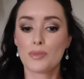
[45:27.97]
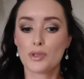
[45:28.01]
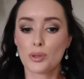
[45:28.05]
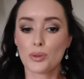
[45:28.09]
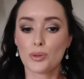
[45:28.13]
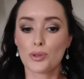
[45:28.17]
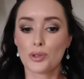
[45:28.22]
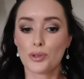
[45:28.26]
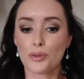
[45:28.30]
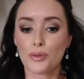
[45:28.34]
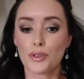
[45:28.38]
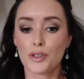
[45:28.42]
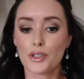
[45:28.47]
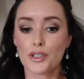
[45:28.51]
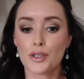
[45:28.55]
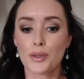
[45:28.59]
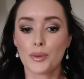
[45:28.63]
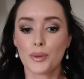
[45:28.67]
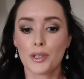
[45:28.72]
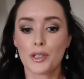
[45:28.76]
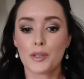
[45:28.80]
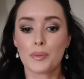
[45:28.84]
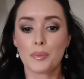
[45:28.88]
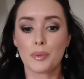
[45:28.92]
Don't
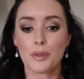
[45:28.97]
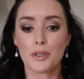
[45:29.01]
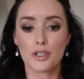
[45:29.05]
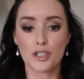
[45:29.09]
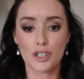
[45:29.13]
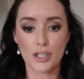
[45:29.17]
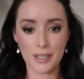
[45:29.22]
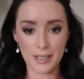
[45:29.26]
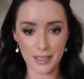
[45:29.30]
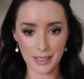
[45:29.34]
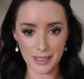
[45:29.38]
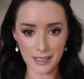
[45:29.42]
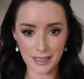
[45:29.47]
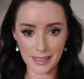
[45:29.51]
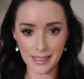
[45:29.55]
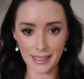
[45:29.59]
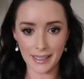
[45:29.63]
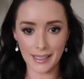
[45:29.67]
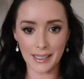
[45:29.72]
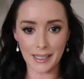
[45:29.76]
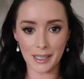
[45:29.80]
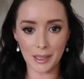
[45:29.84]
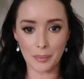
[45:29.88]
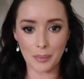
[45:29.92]
overdo it, but just a
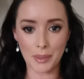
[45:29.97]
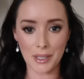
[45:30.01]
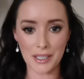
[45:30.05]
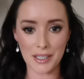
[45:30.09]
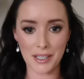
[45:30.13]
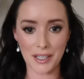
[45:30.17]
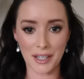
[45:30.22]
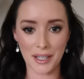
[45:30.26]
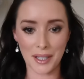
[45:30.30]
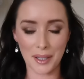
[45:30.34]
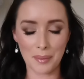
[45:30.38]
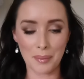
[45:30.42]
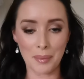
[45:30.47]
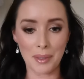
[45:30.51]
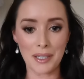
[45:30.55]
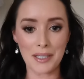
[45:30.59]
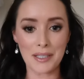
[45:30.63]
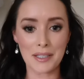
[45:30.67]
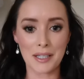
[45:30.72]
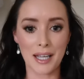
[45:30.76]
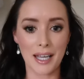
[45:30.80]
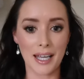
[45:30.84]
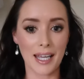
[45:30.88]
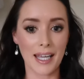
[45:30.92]
slight little bit I think
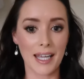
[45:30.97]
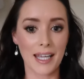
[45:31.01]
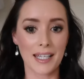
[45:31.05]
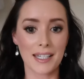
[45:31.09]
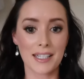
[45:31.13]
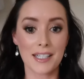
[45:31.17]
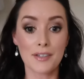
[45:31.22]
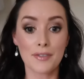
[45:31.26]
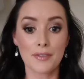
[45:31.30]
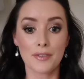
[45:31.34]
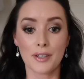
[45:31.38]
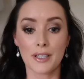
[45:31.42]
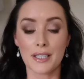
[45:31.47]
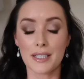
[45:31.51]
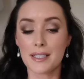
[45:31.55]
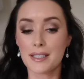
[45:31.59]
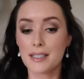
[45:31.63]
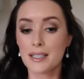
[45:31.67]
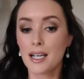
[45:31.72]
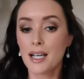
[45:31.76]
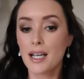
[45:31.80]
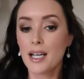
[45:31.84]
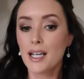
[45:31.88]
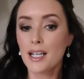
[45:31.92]
makes a
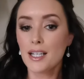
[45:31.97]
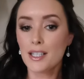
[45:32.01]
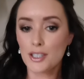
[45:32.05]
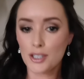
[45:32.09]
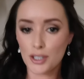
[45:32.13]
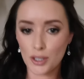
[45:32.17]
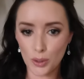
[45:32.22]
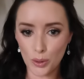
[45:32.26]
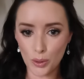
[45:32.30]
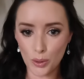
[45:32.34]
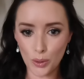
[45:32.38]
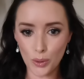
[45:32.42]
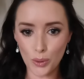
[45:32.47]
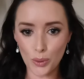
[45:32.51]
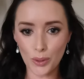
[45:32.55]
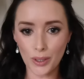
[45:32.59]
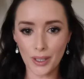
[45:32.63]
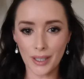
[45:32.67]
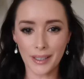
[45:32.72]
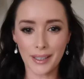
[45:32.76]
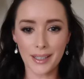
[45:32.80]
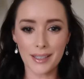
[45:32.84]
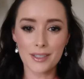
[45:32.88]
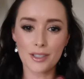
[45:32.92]
difference. So
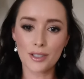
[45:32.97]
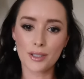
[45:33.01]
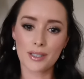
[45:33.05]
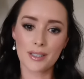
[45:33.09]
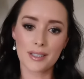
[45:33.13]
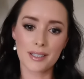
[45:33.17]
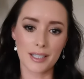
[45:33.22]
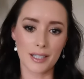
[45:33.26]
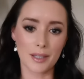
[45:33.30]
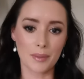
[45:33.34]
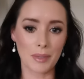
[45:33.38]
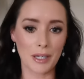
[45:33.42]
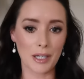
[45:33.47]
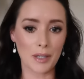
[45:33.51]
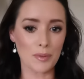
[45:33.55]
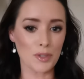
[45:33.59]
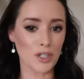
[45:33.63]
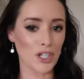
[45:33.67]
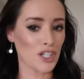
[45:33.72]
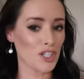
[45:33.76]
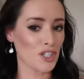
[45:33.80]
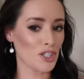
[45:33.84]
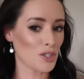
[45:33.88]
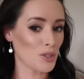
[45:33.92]
like, as you can see, the makeup
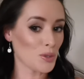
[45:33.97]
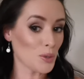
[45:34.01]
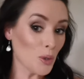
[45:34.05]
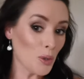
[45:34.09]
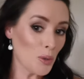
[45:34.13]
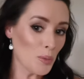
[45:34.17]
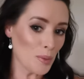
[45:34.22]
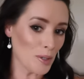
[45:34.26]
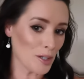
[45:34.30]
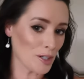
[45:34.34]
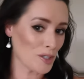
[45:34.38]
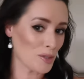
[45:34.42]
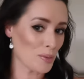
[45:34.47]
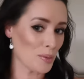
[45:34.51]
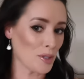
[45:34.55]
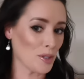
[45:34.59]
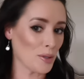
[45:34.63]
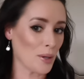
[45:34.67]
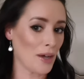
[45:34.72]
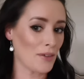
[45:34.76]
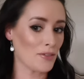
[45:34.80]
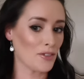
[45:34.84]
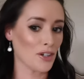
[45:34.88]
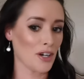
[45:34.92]
changes so much
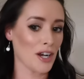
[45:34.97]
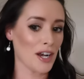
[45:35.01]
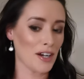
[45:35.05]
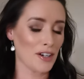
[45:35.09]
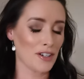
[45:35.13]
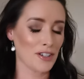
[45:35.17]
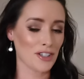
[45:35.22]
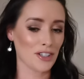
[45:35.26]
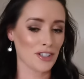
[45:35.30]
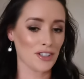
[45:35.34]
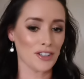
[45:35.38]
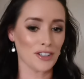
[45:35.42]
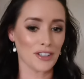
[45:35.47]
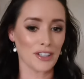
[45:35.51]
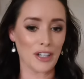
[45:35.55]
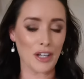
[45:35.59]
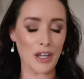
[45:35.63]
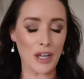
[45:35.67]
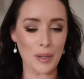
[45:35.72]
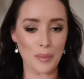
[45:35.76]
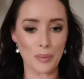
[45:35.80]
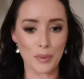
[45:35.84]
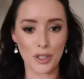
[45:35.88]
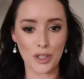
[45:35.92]
when you have your hair done
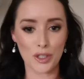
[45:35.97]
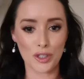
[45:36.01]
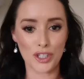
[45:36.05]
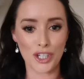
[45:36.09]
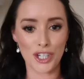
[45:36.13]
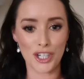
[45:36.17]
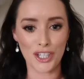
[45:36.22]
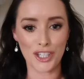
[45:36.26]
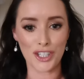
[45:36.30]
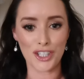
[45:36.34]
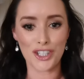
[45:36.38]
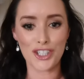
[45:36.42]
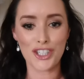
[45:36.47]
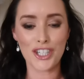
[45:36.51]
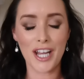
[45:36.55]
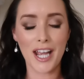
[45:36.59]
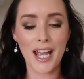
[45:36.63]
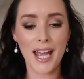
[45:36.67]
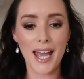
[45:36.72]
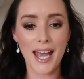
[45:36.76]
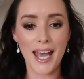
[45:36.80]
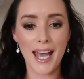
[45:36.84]
and when you change.